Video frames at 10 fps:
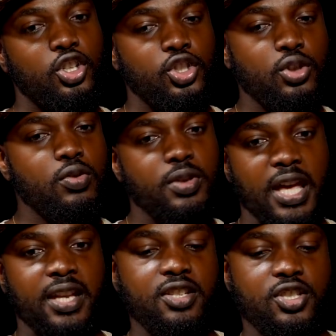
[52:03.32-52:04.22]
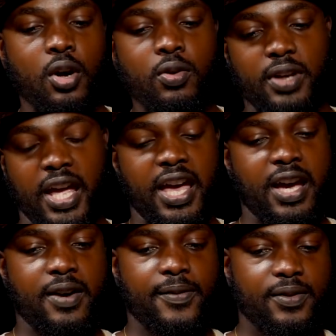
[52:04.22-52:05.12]
you then don't
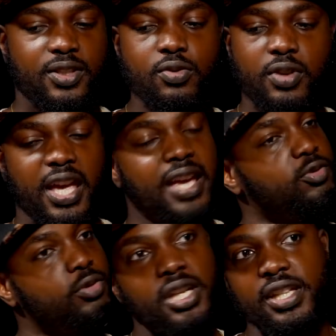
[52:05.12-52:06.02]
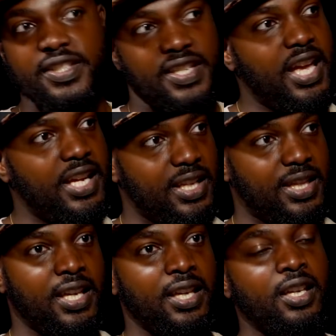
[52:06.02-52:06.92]
have, you can't really say
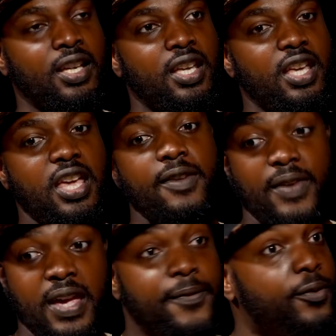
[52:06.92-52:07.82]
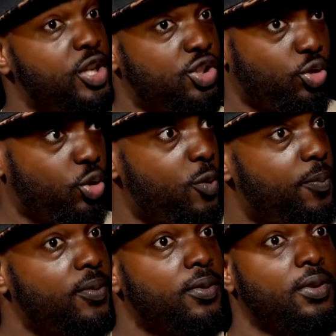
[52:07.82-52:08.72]
anything if a fringe
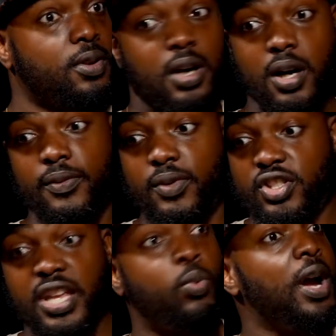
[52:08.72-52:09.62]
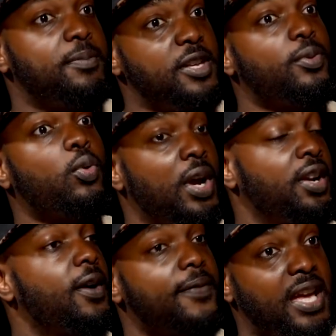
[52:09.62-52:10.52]
group of, say, white people
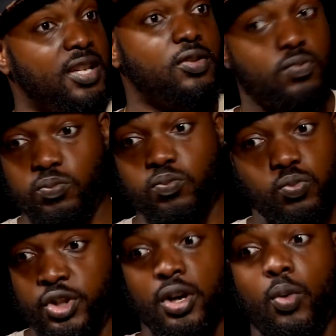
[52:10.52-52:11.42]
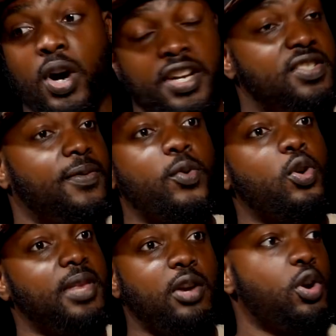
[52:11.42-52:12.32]
went off and, you know, wanted to
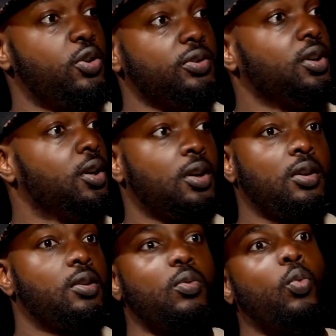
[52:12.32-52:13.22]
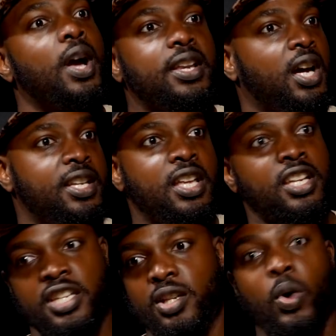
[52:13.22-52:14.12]
form their own white
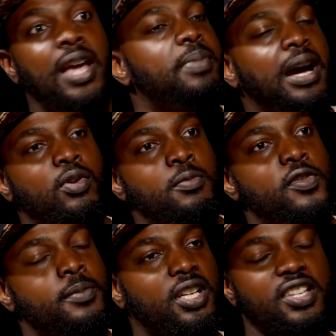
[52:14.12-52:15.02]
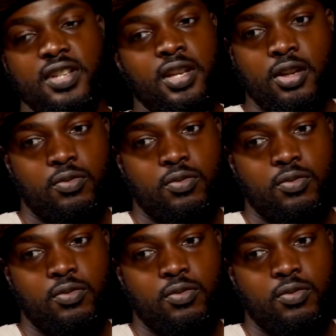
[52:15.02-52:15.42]
identity, white power movement. Because,